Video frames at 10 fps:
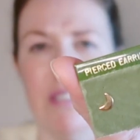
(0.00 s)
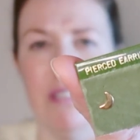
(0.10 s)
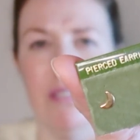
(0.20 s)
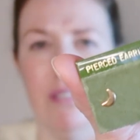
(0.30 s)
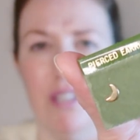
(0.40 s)
just a
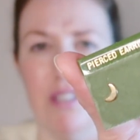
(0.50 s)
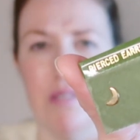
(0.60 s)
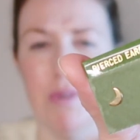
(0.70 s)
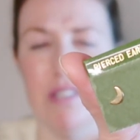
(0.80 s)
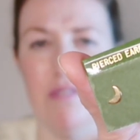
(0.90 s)
little
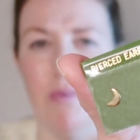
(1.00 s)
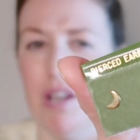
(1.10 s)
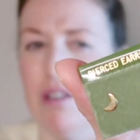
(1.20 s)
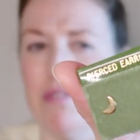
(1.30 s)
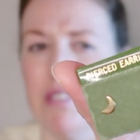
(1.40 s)
inexpensive
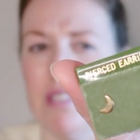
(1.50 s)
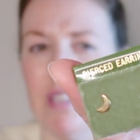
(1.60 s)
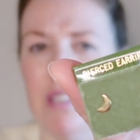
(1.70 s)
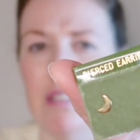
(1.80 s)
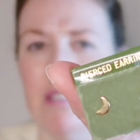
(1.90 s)
pair of
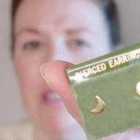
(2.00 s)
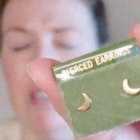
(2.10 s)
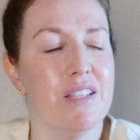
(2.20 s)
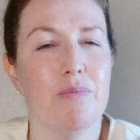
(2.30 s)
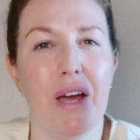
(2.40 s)
studs.
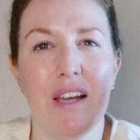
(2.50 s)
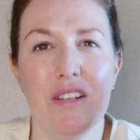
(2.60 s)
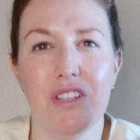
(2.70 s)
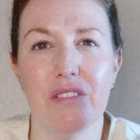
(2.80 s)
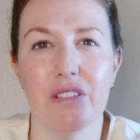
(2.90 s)
This
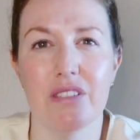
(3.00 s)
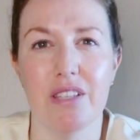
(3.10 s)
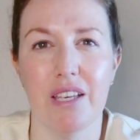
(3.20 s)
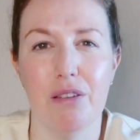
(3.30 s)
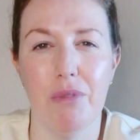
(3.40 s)
packaging looks
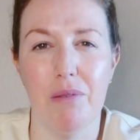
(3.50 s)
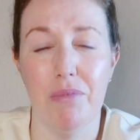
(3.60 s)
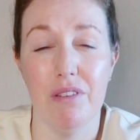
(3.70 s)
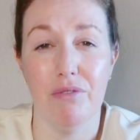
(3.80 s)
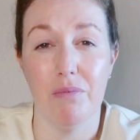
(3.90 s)
like it might
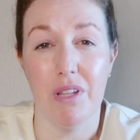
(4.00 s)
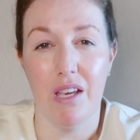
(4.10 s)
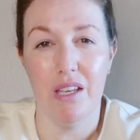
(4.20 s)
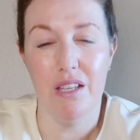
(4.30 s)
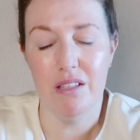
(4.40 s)
be from the
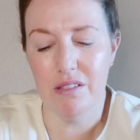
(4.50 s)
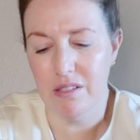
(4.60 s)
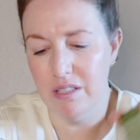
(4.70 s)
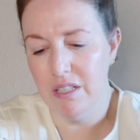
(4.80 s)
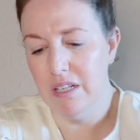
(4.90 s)
80s.
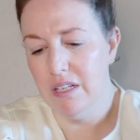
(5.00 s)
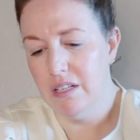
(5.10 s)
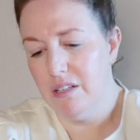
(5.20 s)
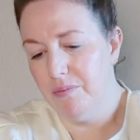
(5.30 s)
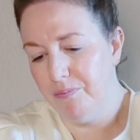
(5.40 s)

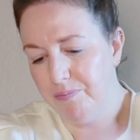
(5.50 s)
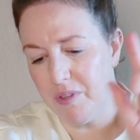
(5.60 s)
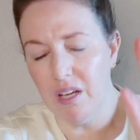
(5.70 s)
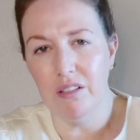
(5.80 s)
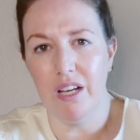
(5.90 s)

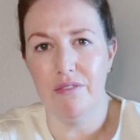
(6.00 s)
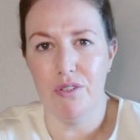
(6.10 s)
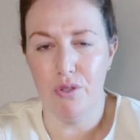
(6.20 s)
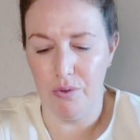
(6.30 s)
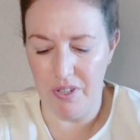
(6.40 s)
A lot of the
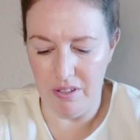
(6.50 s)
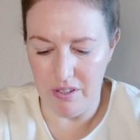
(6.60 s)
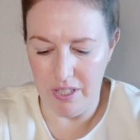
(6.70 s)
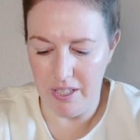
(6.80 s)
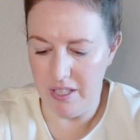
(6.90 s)
jewelry
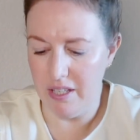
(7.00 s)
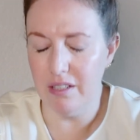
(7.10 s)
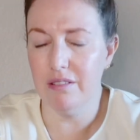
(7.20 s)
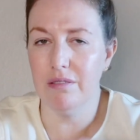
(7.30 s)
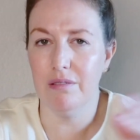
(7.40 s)
looked like it
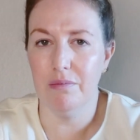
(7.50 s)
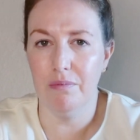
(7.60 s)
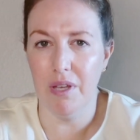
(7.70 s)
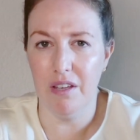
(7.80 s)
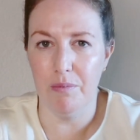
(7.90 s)

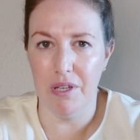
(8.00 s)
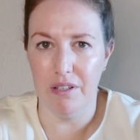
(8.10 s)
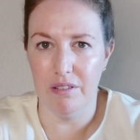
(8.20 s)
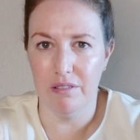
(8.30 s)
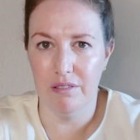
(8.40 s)
may have
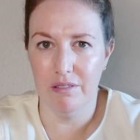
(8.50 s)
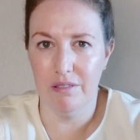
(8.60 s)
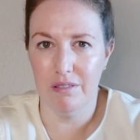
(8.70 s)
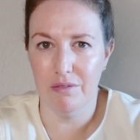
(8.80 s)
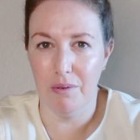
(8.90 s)
been
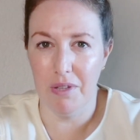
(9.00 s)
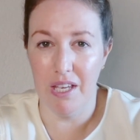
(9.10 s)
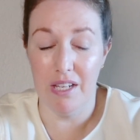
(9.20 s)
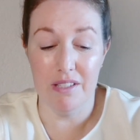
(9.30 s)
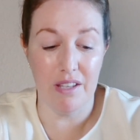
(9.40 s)
from the
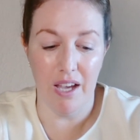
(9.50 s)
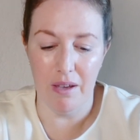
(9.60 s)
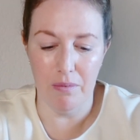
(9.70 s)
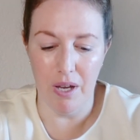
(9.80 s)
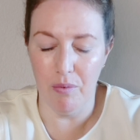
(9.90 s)
80s.
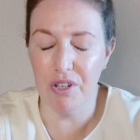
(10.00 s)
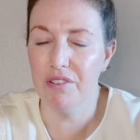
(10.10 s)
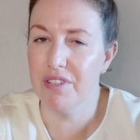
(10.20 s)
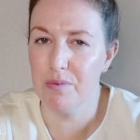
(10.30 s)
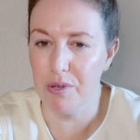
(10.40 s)
I, I wonder
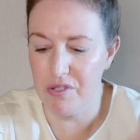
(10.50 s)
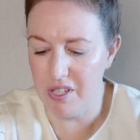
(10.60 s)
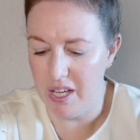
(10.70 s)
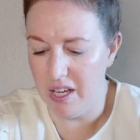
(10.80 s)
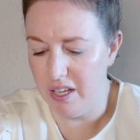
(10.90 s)
if this
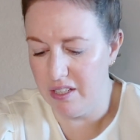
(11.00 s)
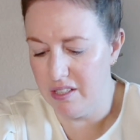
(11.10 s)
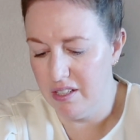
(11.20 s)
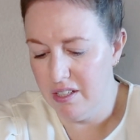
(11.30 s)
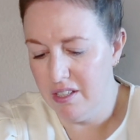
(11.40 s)
person had
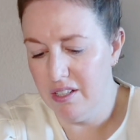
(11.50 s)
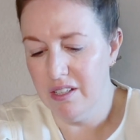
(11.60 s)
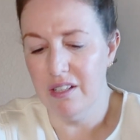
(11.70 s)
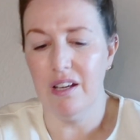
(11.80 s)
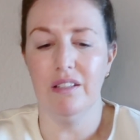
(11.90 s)

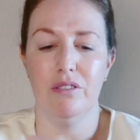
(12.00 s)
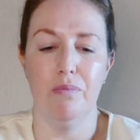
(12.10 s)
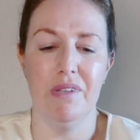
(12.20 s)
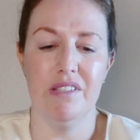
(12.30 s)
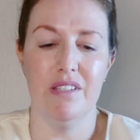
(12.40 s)
a little
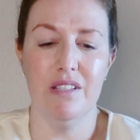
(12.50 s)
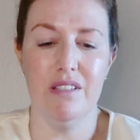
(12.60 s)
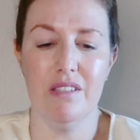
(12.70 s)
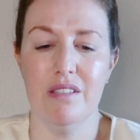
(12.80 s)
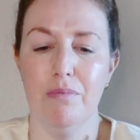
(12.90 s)

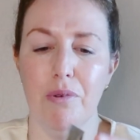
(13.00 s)
business,